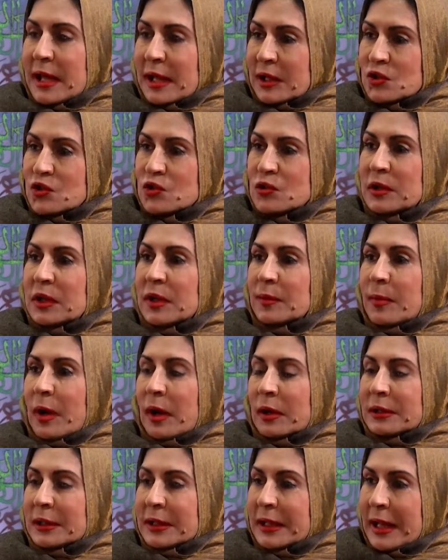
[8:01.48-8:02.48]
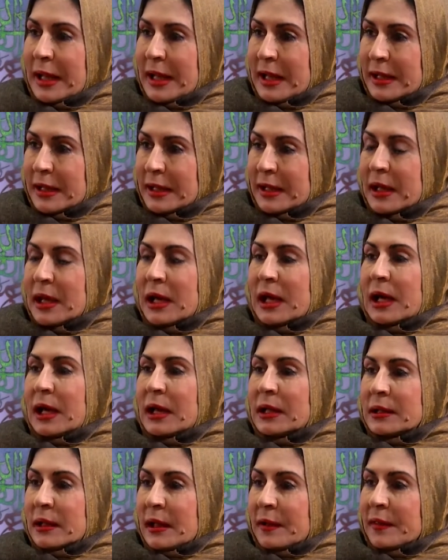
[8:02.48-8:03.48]
actually about caring
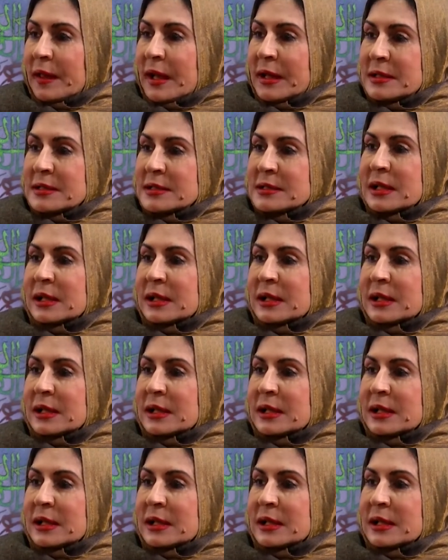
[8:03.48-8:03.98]
and, and that is the